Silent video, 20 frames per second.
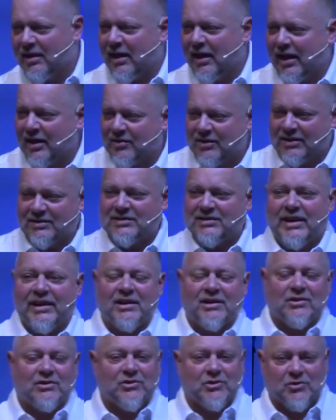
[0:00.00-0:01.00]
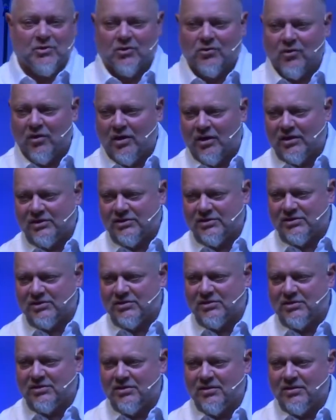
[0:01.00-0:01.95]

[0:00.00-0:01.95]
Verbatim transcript: and then taken to the cross,